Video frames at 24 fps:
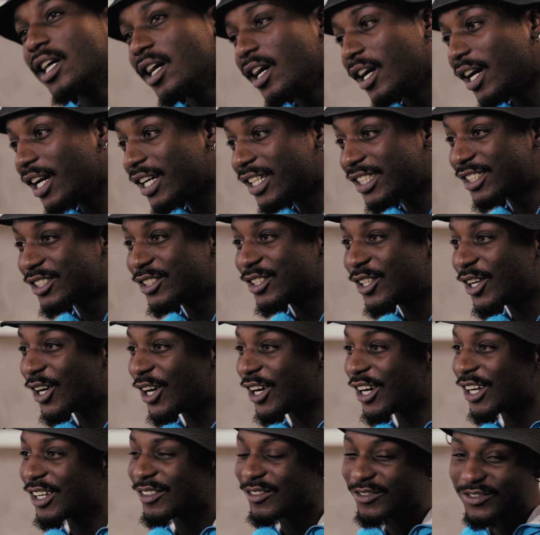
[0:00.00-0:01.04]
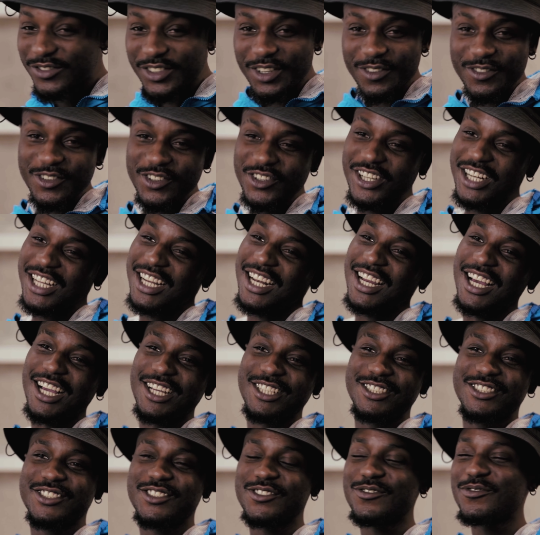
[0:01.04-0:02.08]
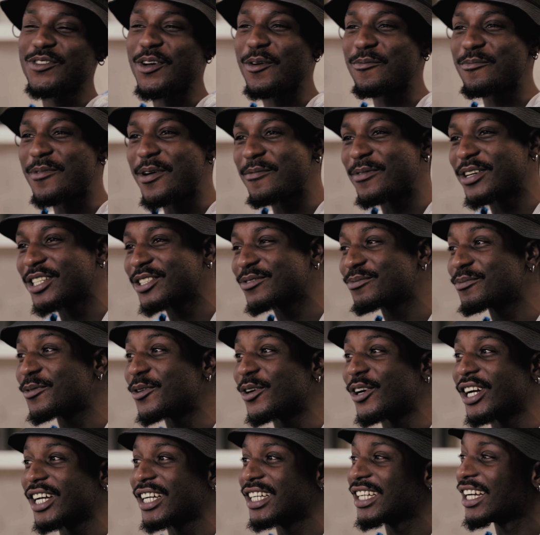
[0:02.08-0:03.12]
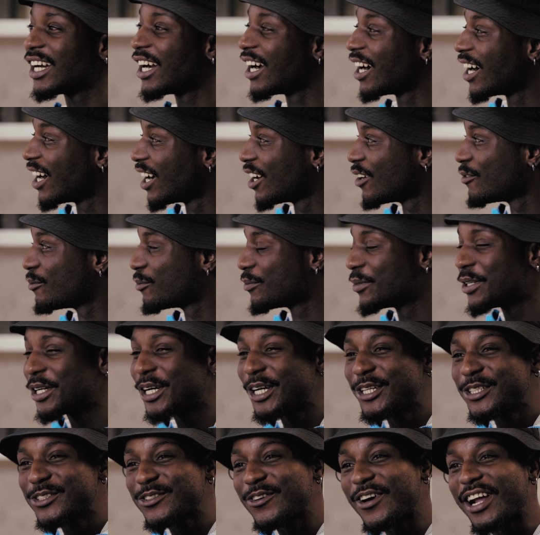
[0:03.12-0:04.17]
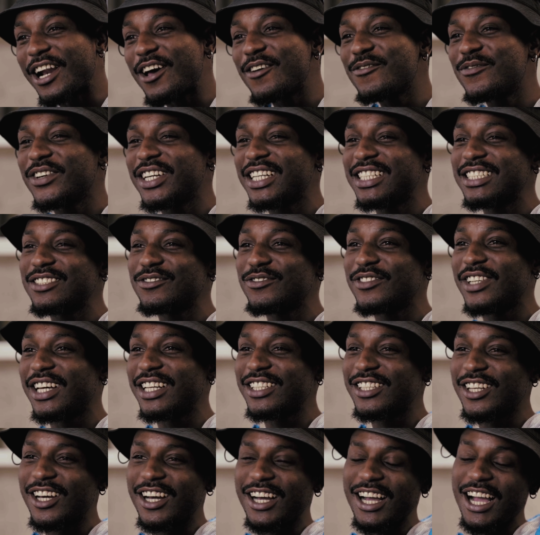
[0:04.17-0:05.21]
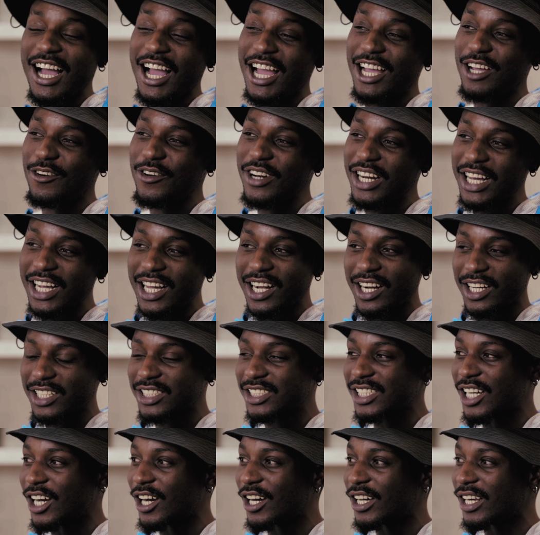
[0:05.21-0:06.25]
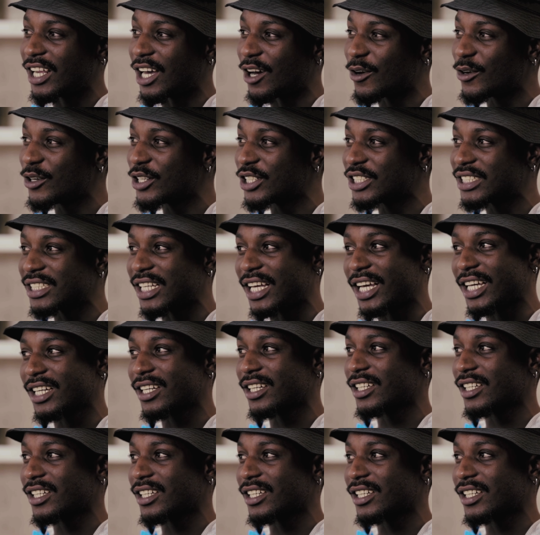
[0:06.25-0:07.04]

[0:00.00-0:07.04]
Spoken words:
Hey, dog, I'm not gonna lie to you. I'm mama's boy. So what I face is when I crash out, I always like